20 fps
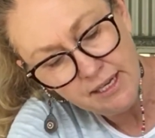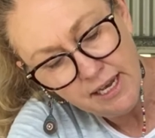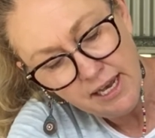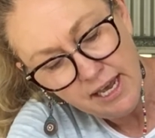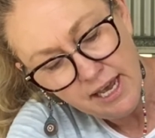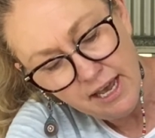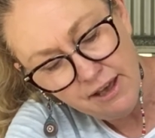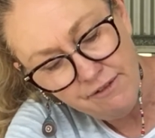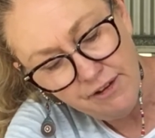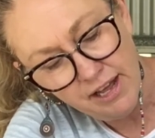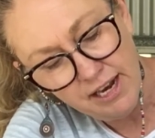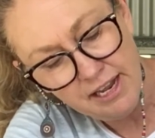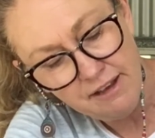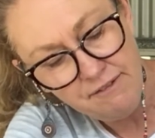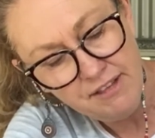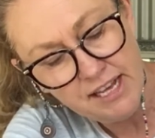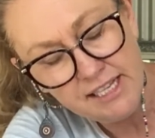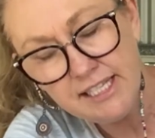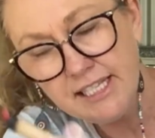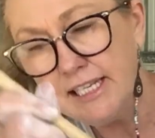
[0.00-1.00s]
If I leave
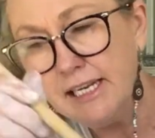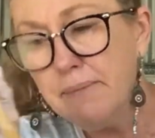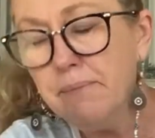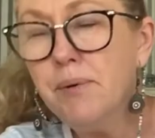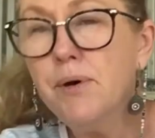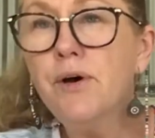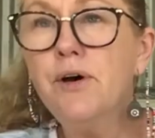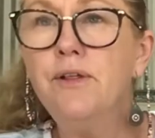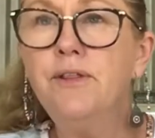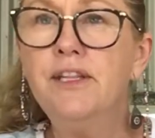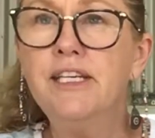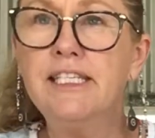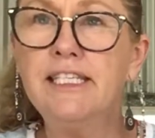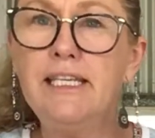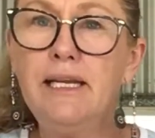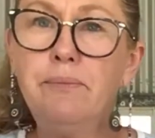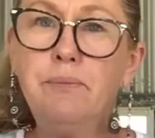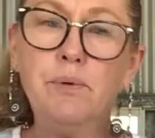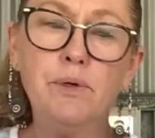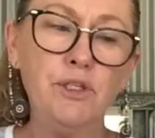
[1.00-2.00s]
that slip on, the
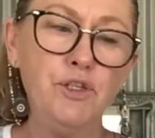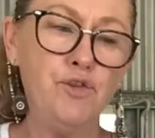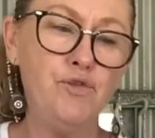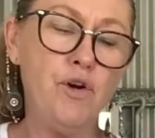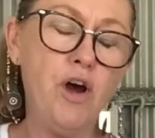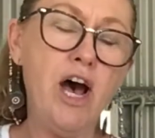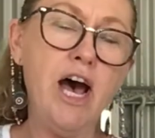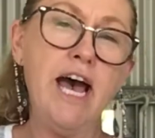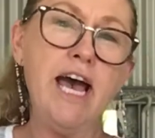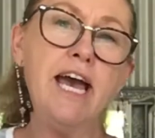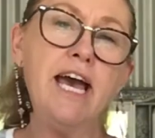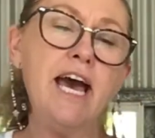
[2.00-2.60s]
slip will dry